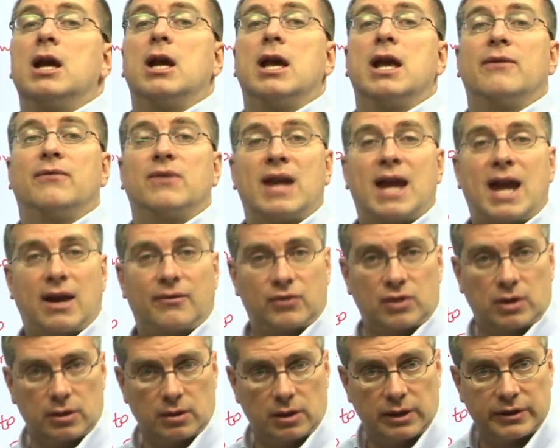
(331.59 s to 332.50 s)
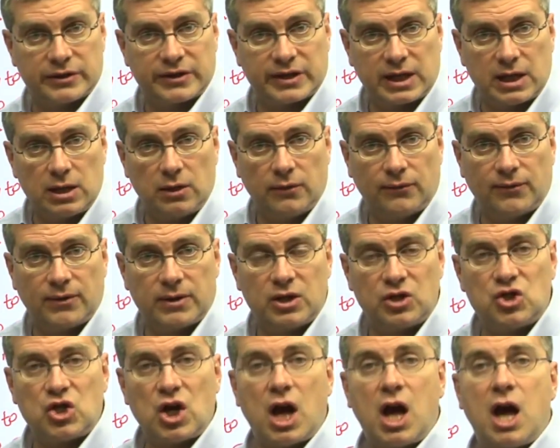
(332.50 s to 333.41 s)
If they have to learn a skill for
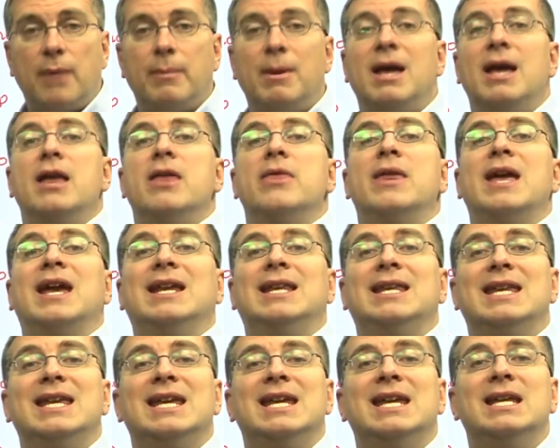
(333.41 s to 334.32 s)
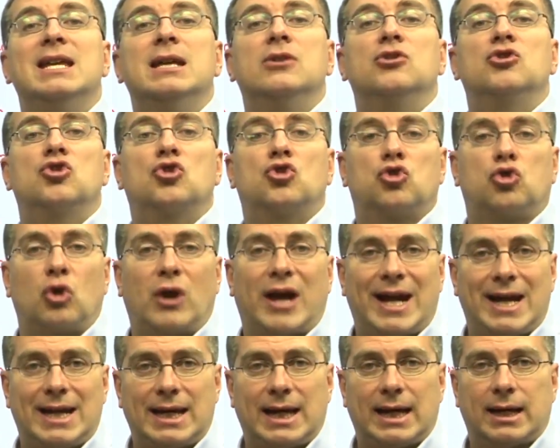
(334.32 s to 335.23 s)
the job, they need
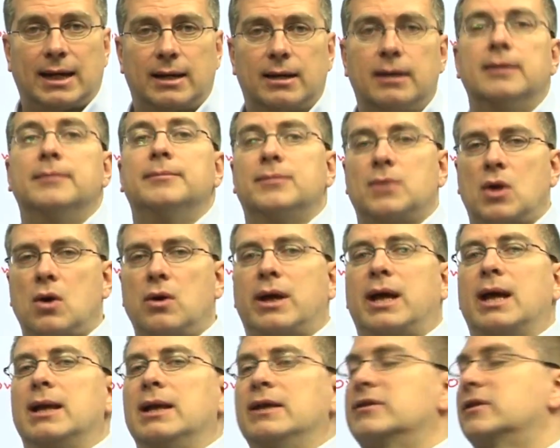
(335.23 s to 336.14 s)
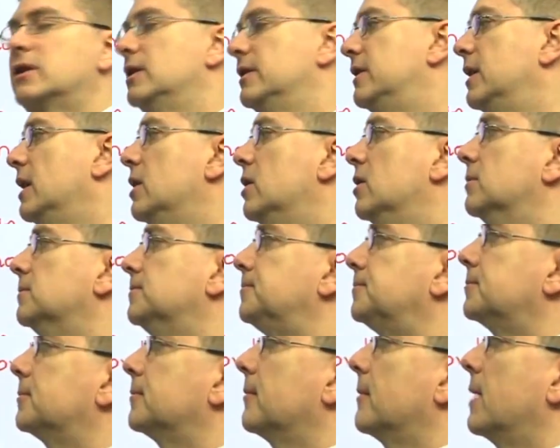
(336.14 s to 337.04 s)
training. Okay, let's continue.
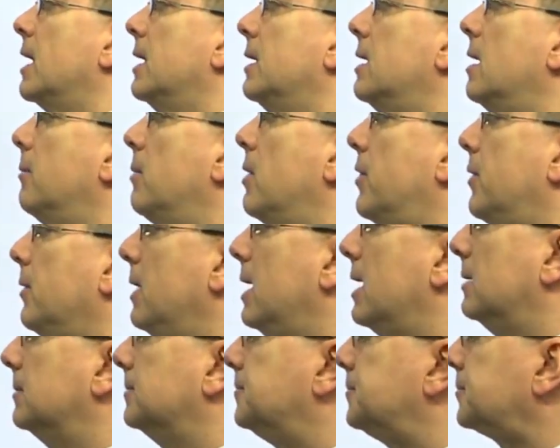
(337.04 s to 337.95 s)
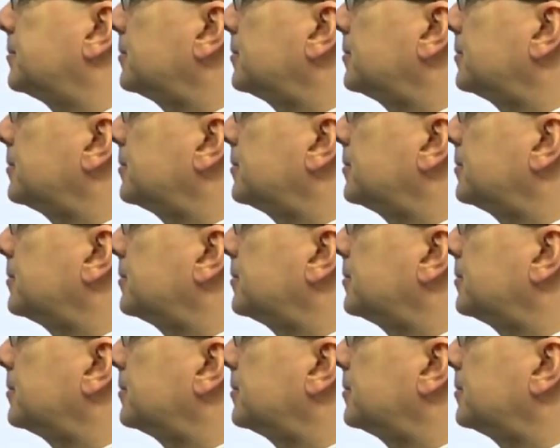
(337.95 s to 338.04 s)
Number 3.